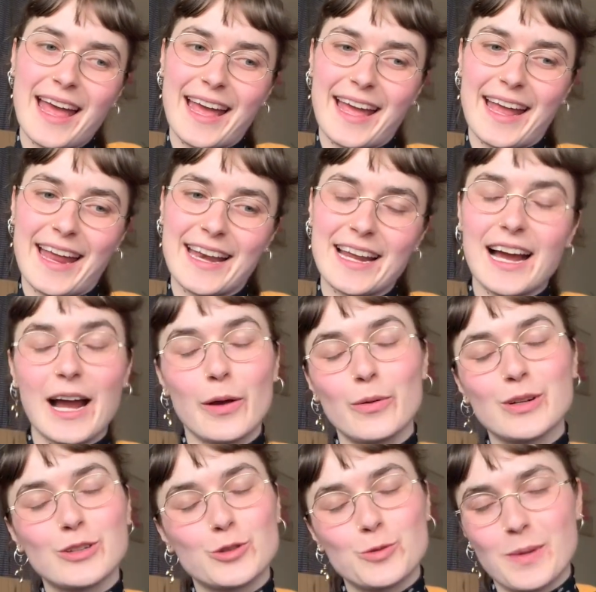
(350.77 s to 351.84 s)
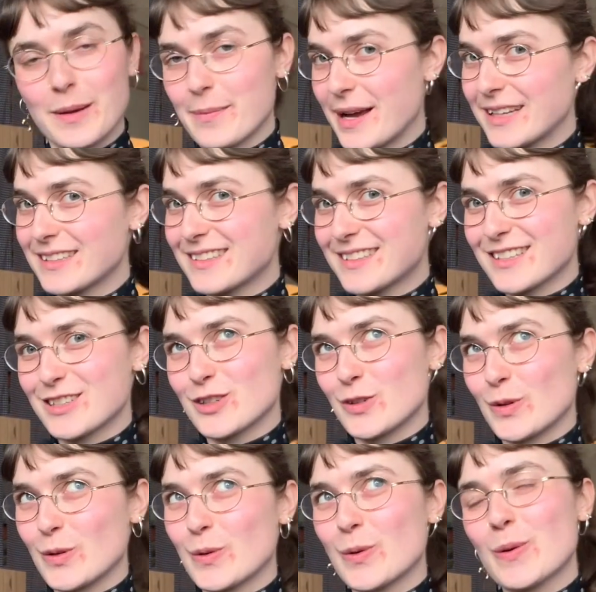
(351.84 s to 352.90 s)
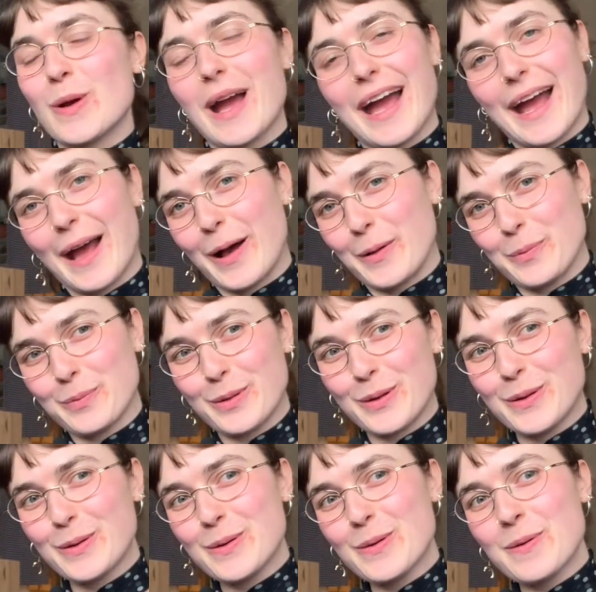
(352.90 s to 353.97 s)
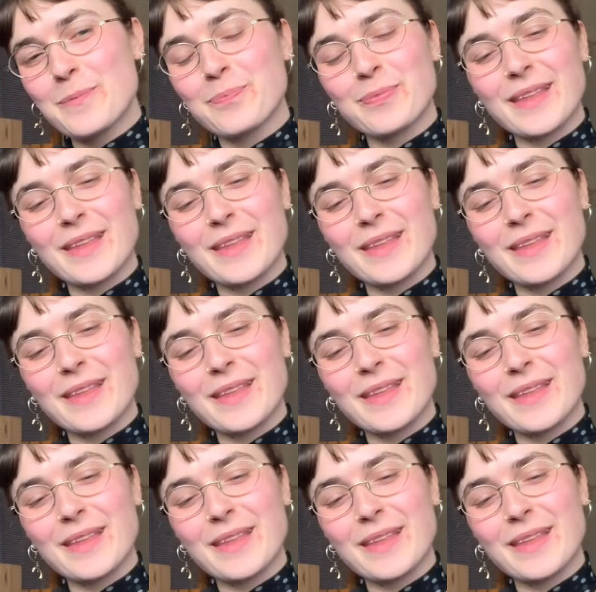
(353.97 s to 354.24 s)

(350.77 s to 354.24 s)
and I will do my best to help you.